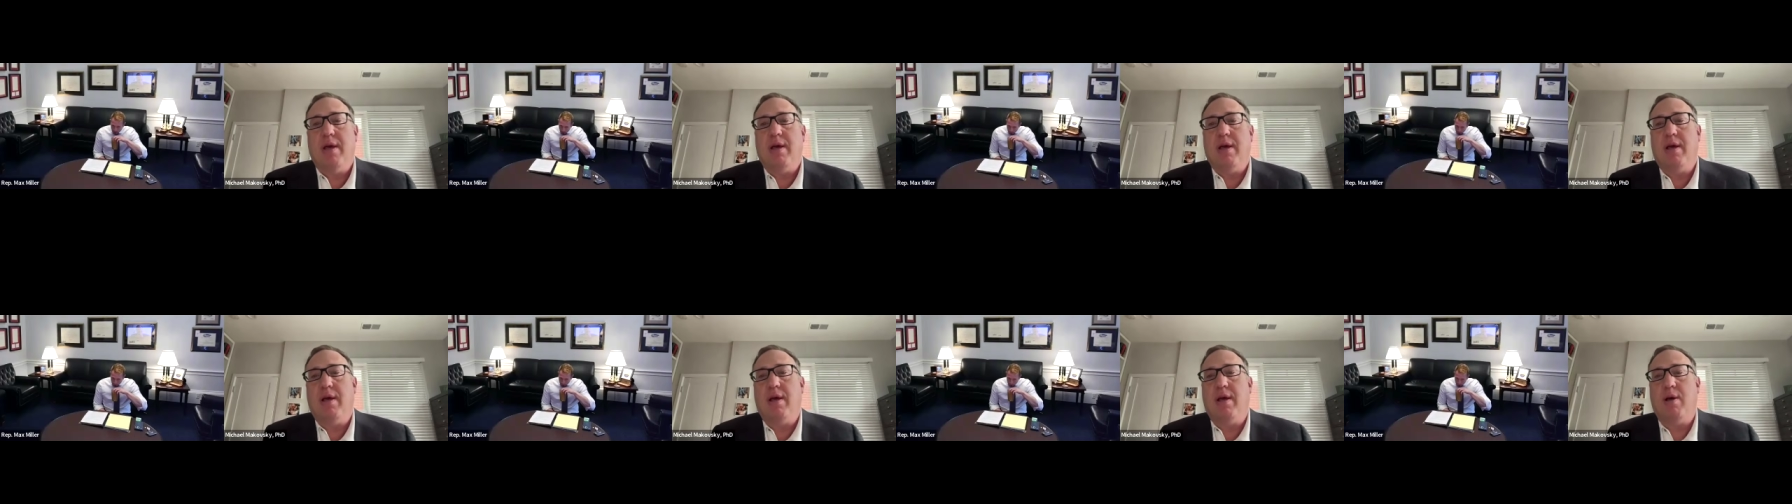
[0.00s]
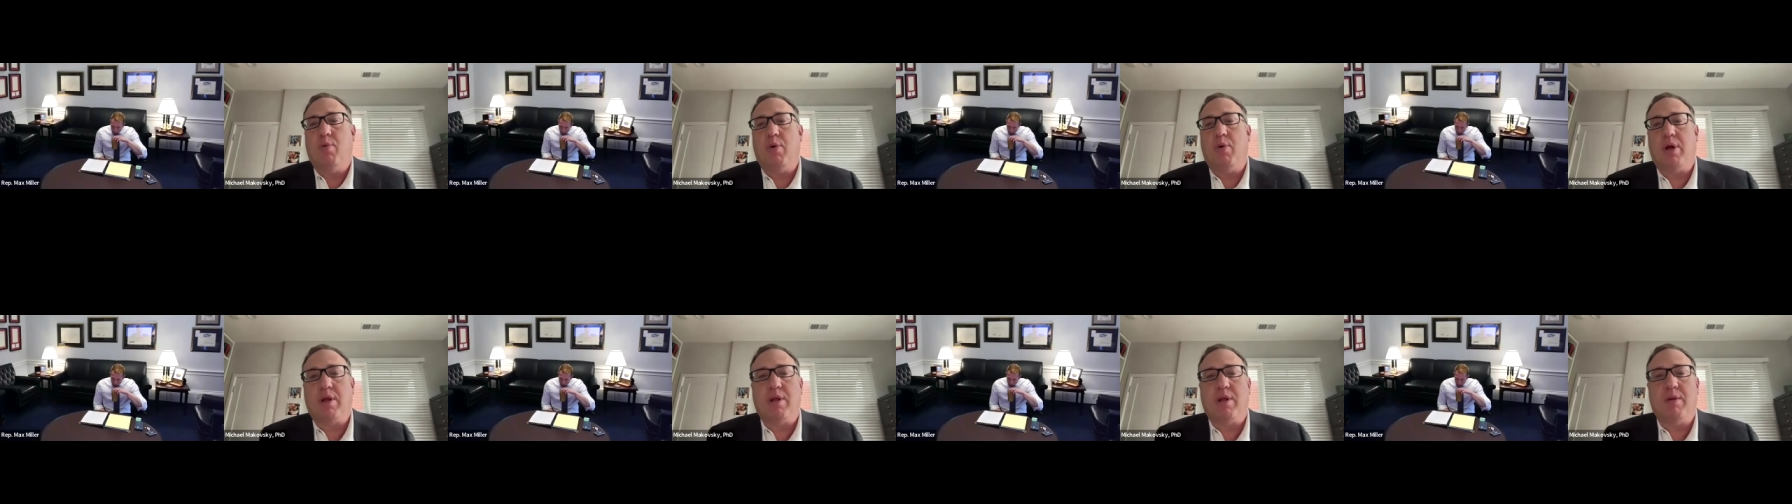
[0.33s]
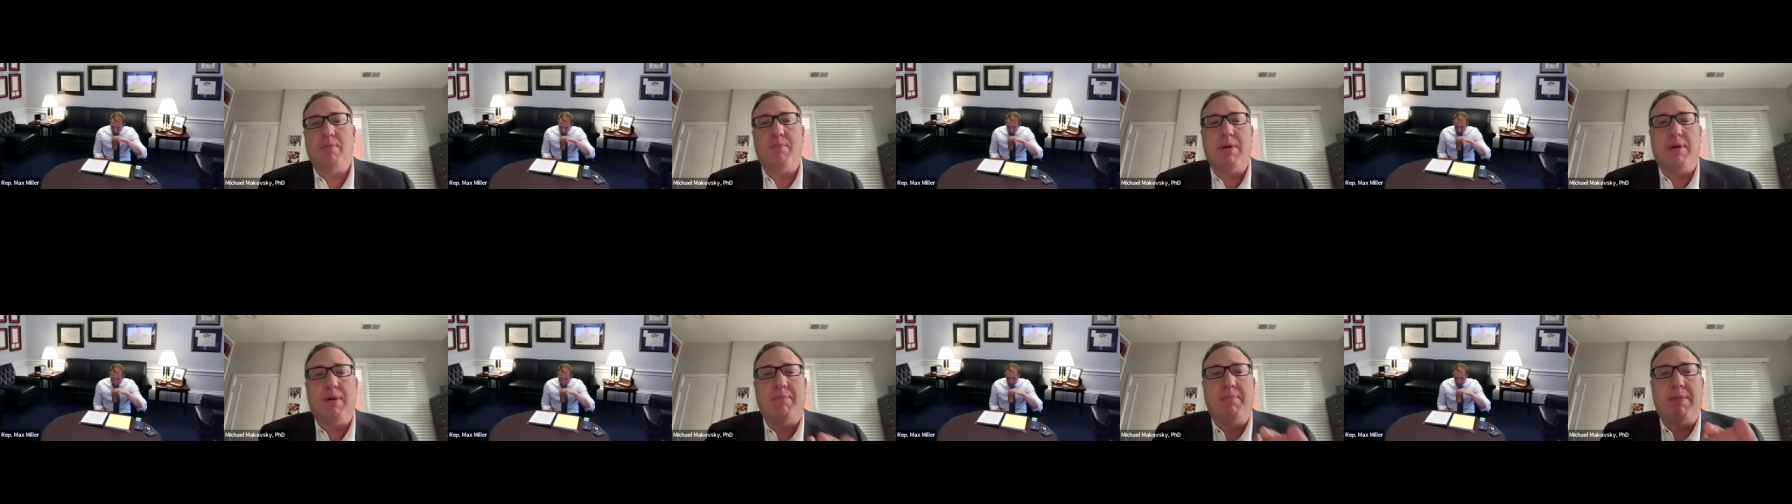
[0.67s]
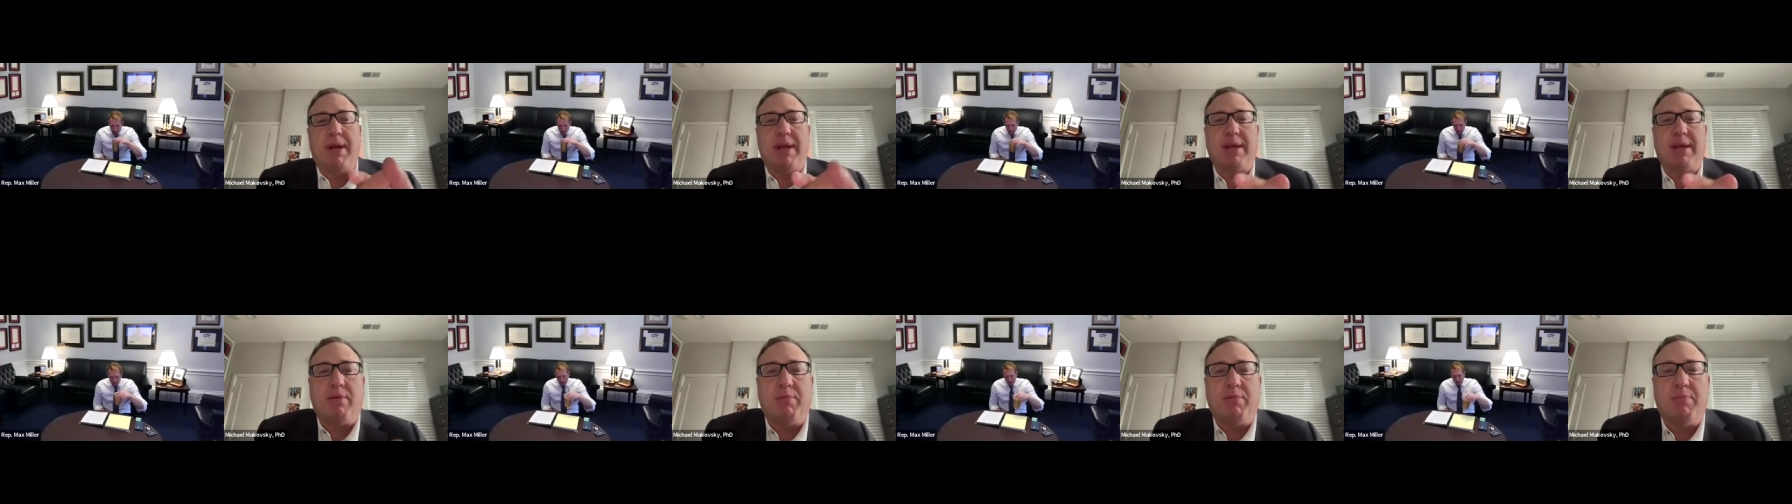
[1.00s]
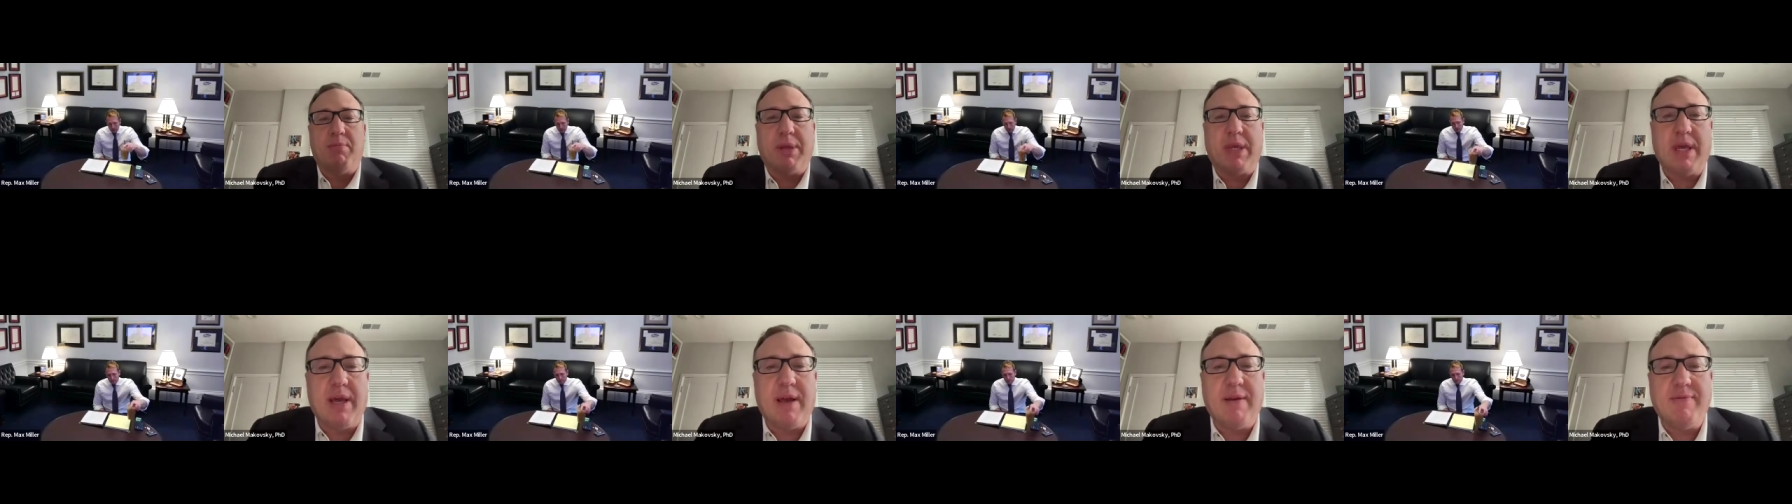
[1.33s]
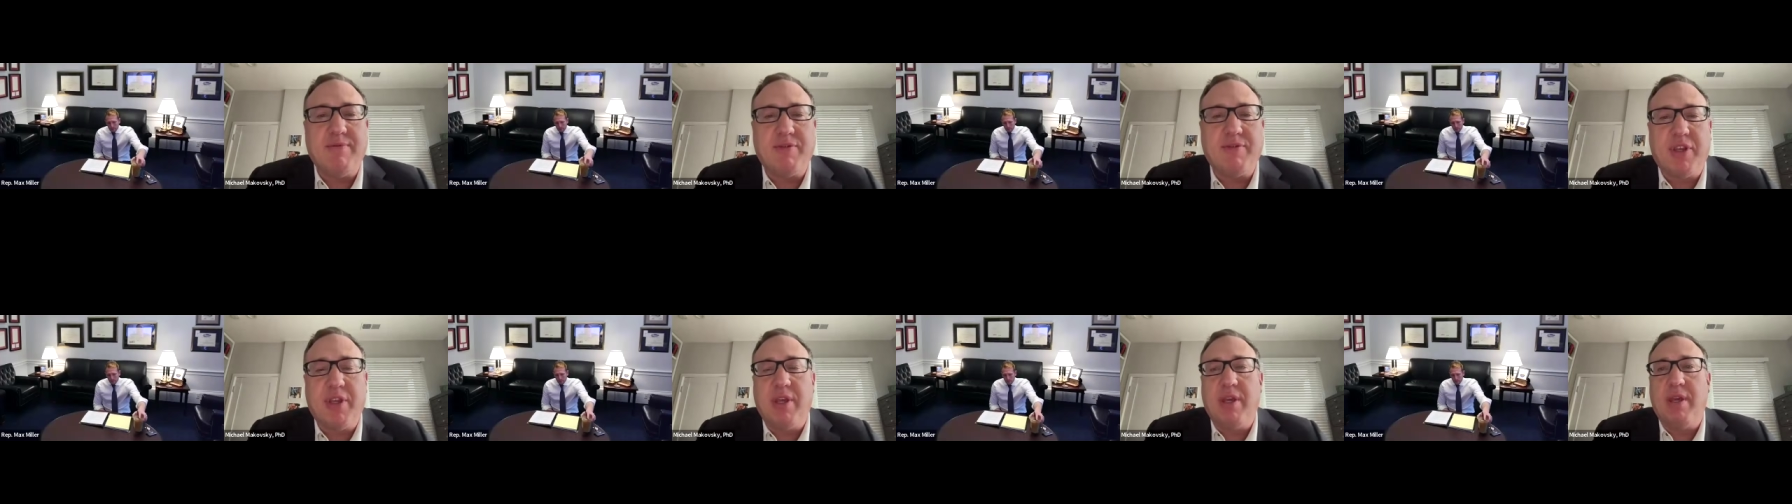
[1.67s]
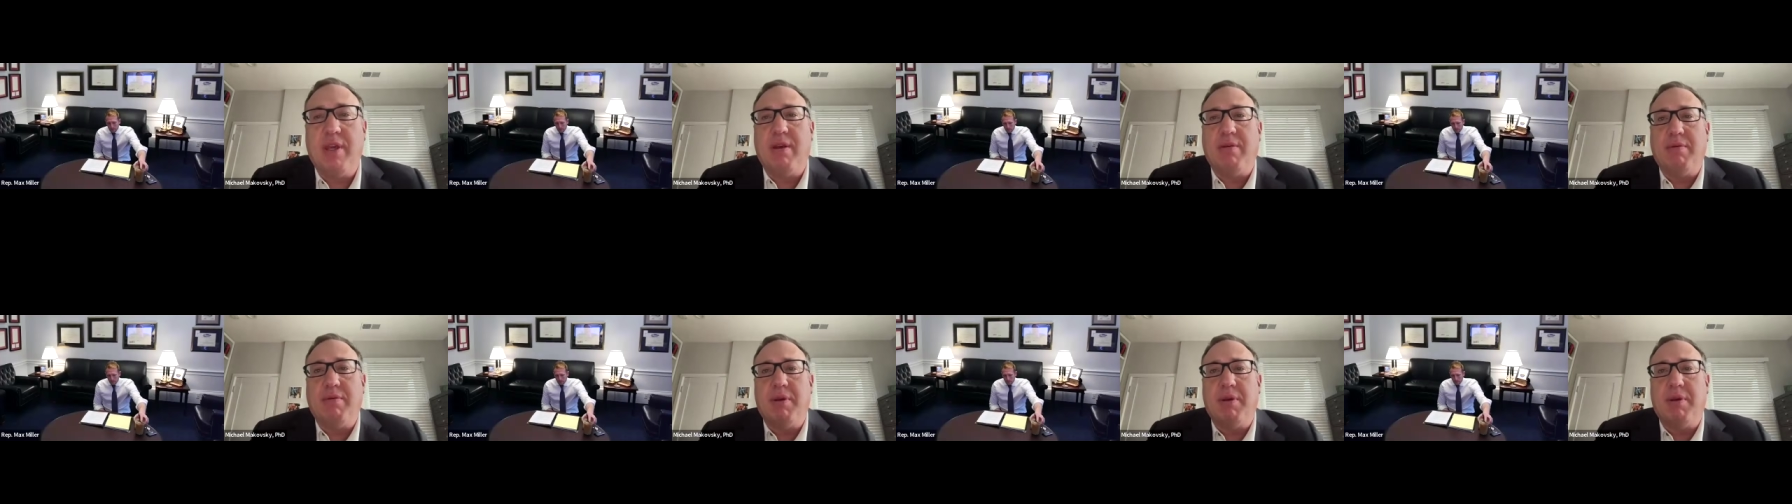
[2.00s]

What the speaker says: Welcome. I'm Michael Mikowski.